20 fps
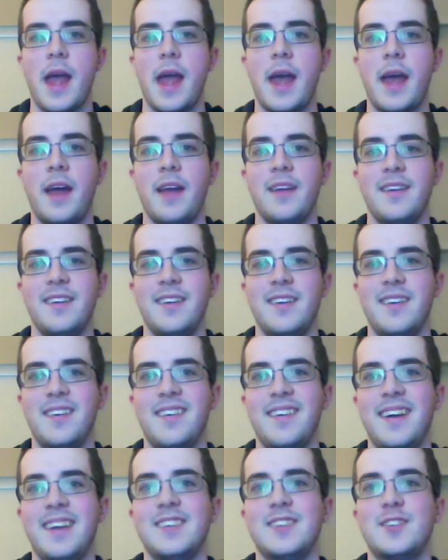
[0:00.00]
And
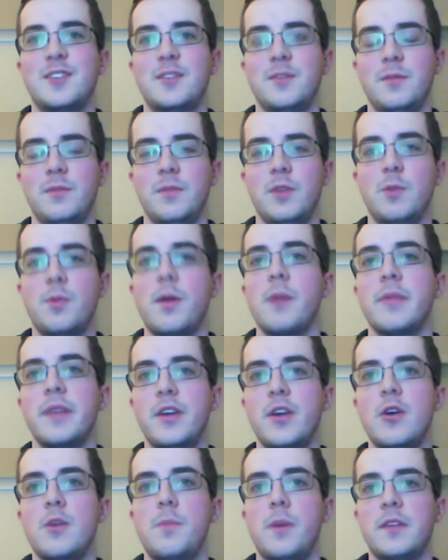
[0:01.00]
as you
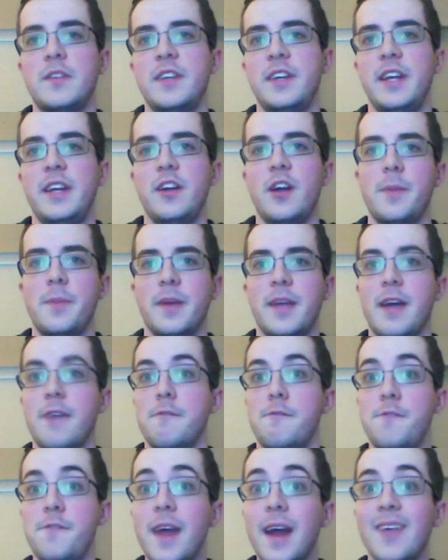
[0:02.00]
probably know, Baldini and Jopek
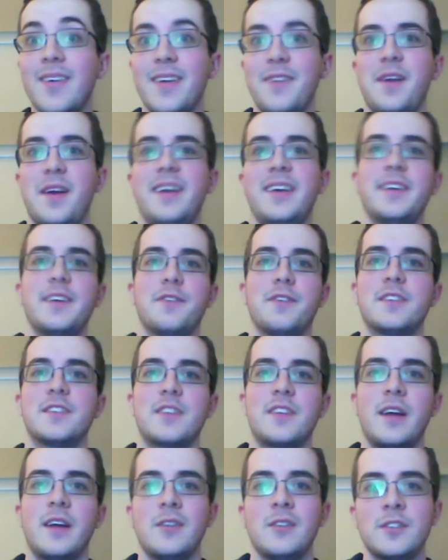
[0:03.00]
have very, very
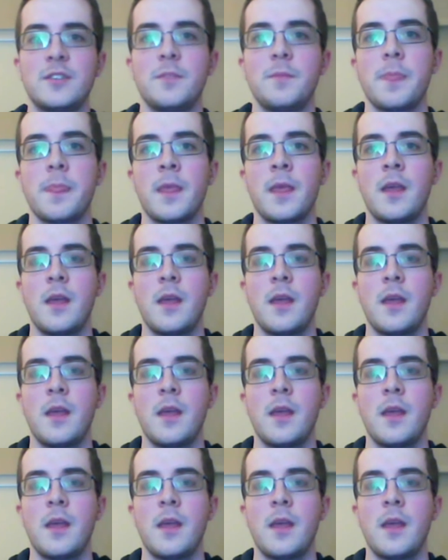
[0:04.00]
different styles.